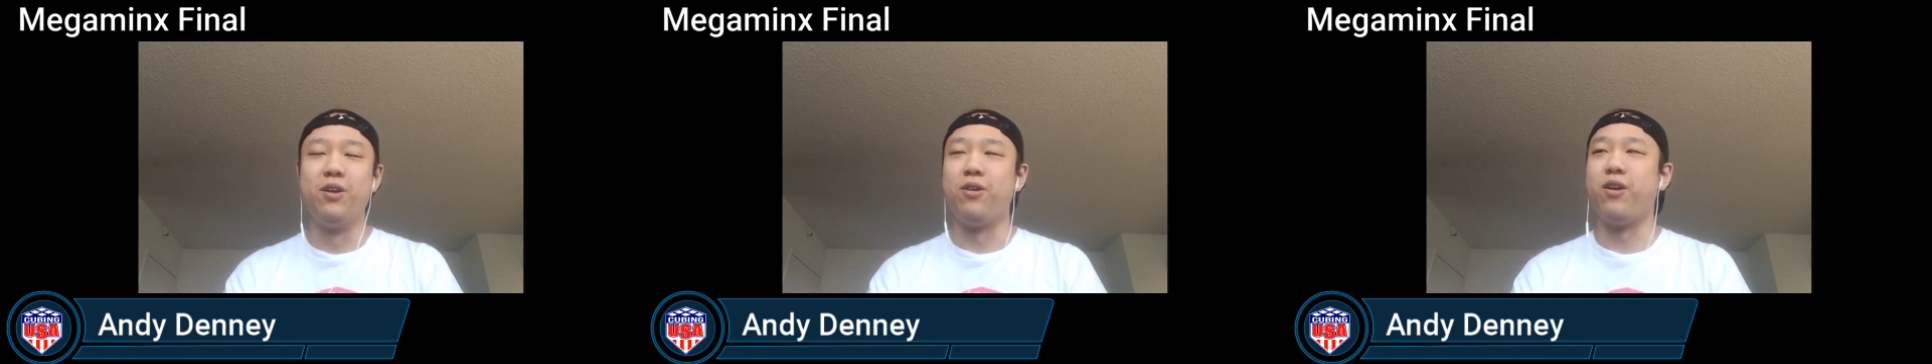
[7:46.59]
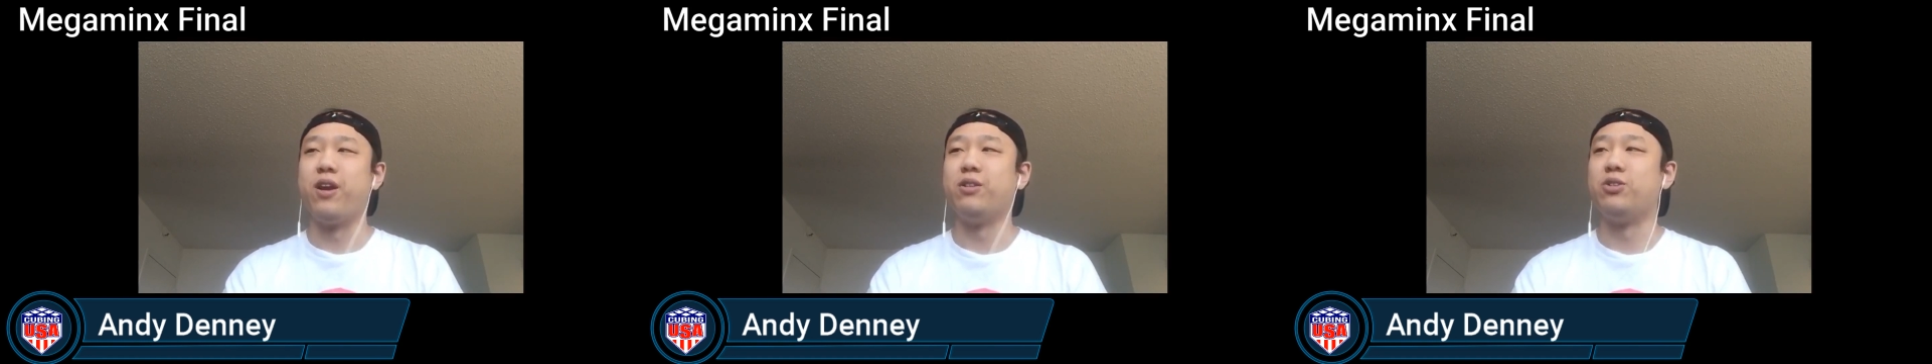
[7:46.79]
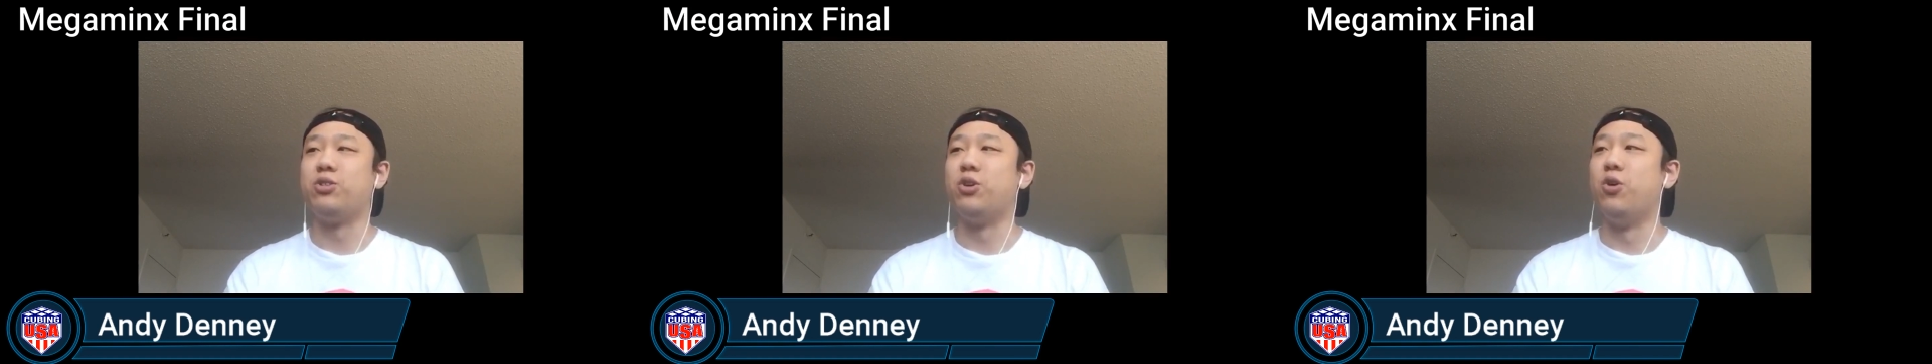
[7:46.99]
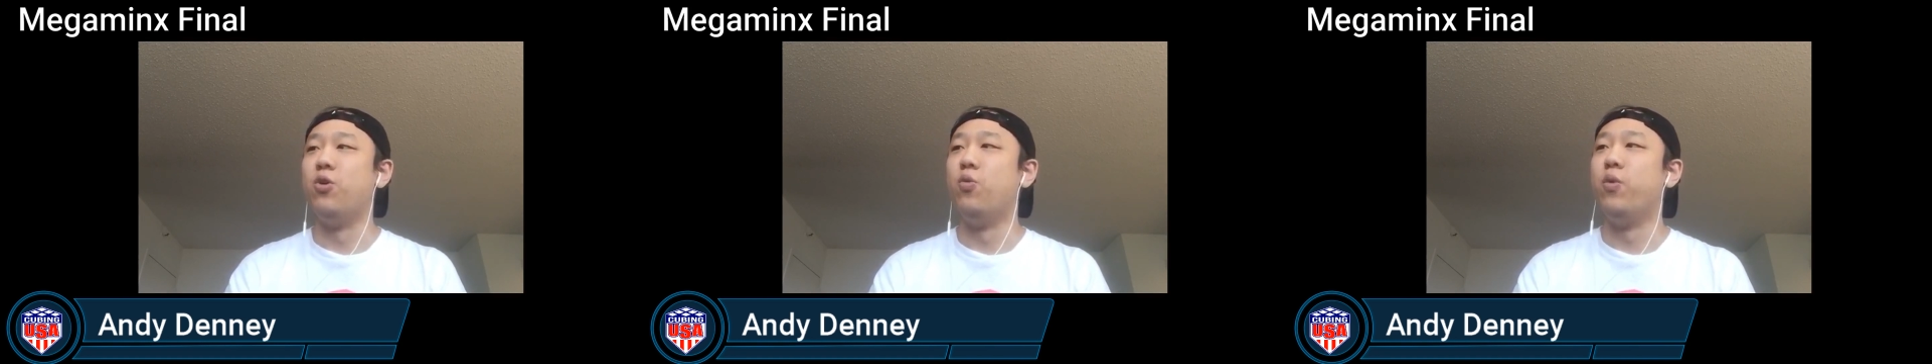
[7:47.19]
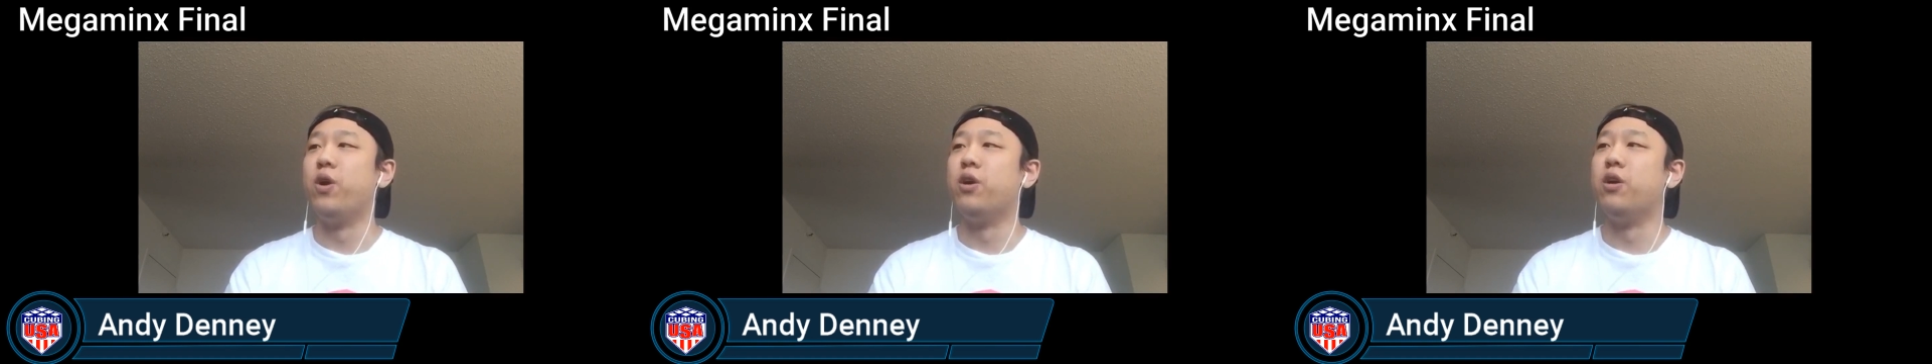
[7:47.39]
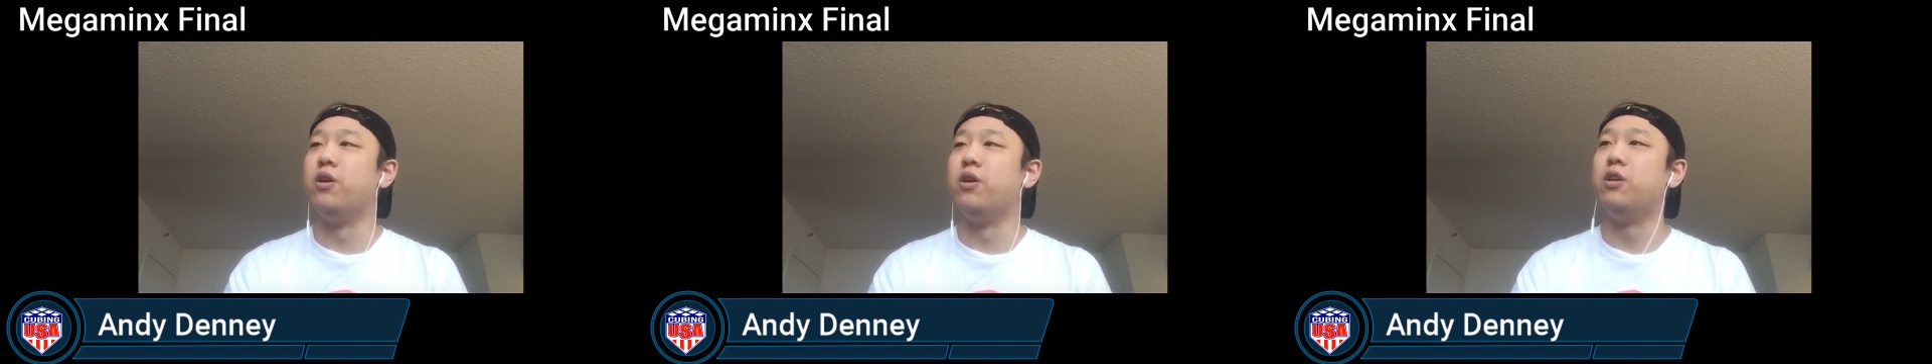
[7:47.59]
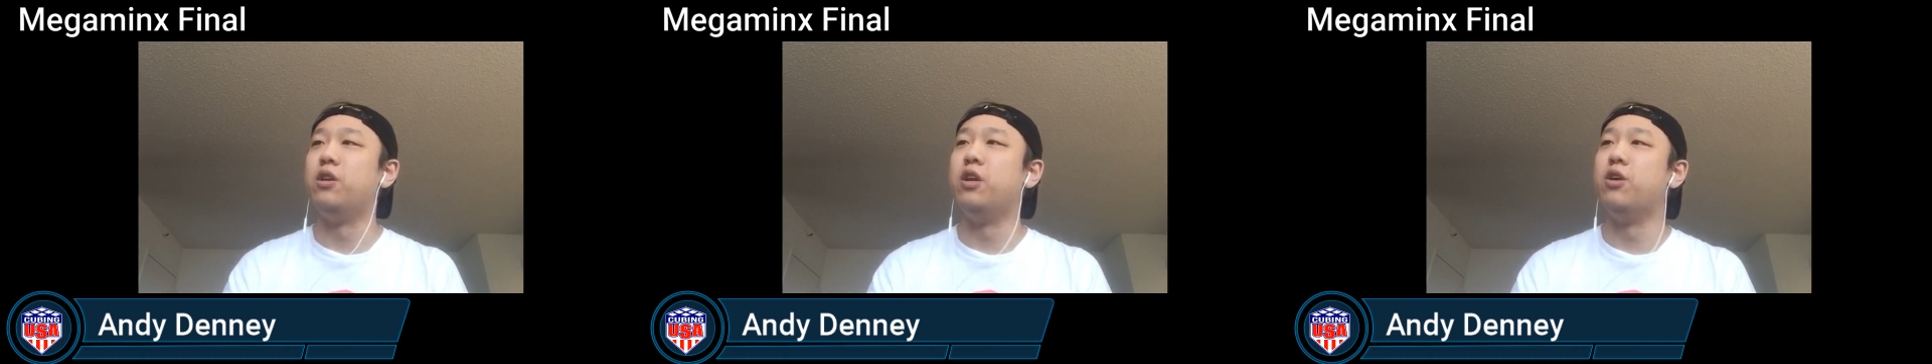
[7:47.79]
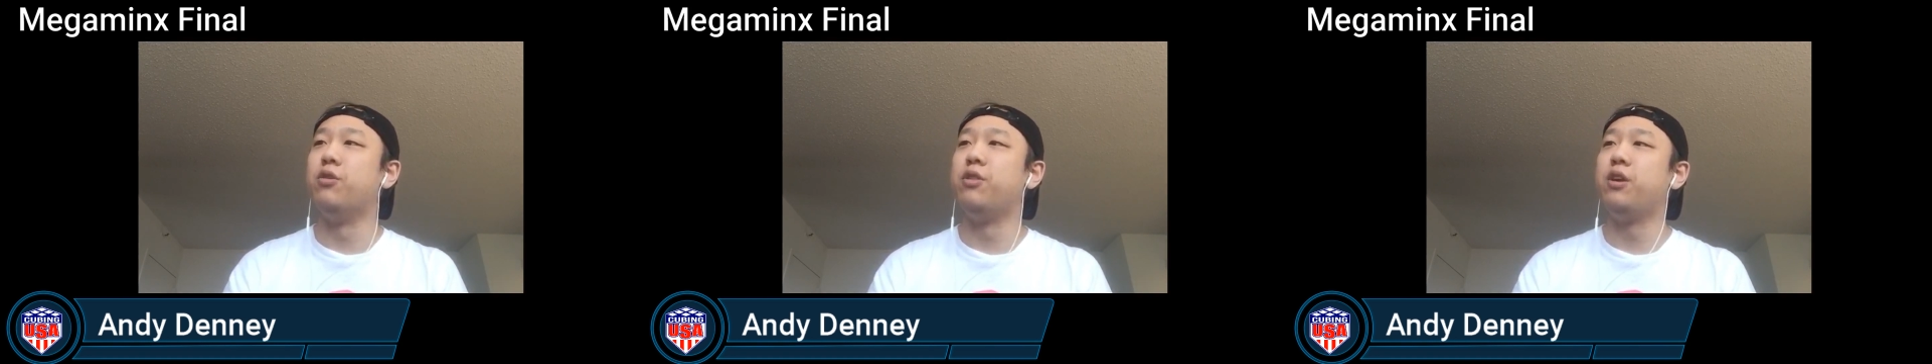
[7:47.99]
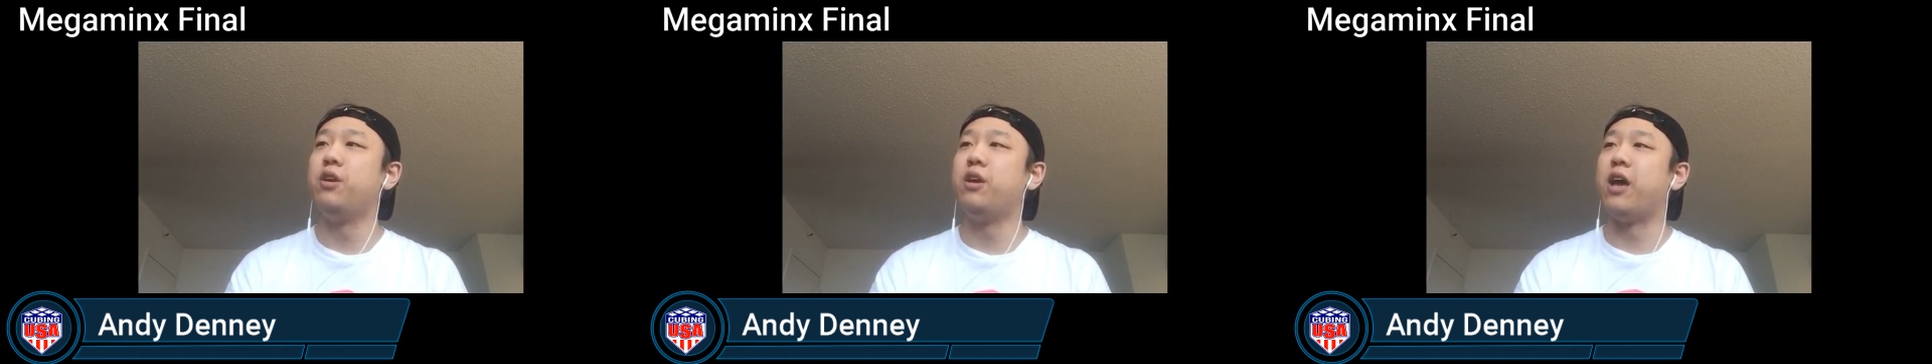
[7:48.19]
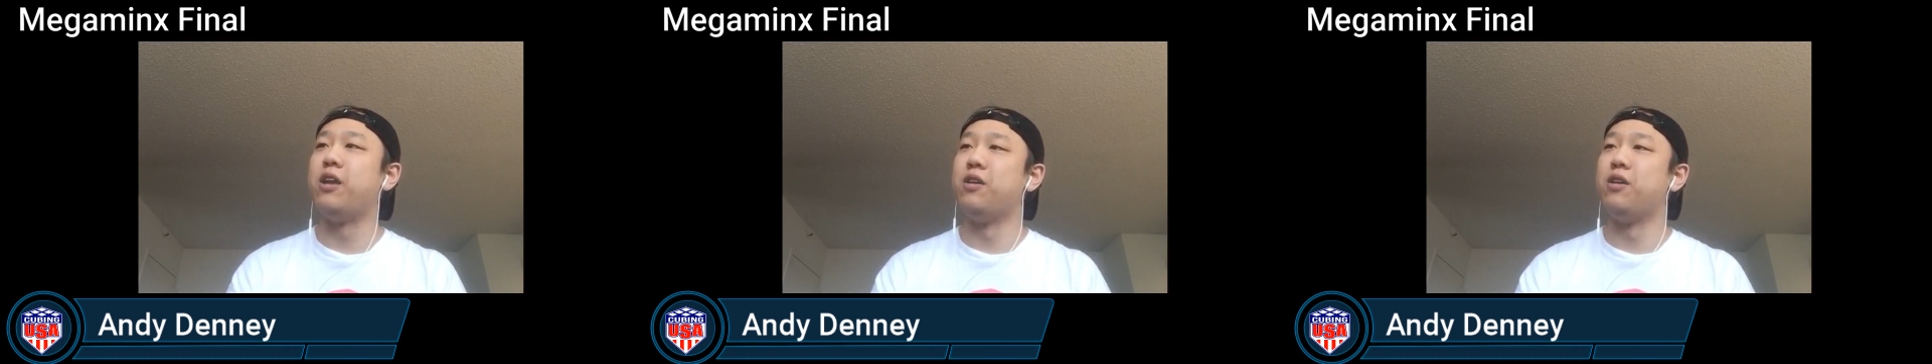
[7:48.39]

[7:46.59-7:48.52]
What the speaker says: All right, so we're near the